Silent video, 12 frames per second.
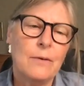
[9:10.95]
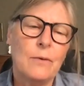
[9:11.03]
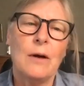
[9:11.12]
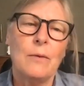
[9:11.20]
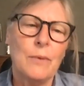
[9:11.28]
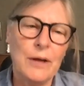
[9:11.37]

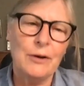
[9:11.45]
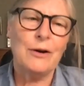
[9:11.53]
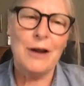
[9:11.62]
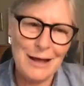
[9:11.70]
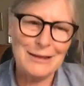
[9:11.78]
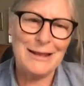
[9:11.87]
Well, we are
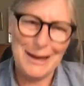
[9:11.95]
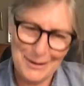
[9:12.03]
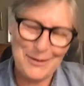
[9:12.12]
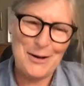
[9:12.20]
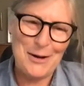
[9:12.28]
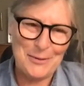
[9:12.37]
not
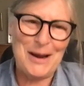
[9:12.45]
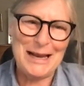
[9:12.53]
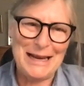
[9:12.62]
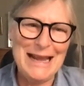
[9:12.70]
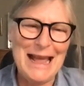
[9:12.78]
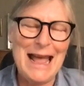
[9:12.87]
there
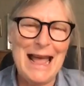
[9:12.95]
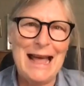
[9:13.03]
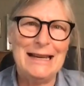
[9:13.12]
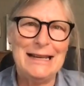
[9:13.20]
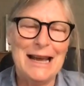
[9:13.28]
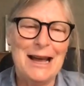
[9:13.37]
already,
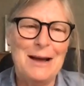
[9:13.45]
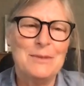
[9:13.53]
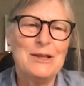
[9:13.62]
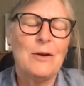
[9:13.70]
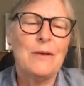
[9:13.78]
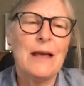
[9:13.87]
and
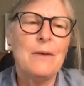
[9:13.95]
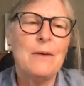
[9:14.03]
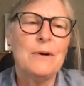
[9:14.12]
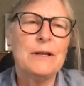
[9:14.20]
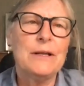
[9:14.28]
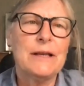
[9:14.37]
so that
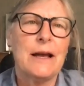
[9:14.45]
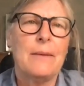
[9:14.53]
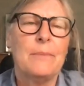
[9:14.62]
was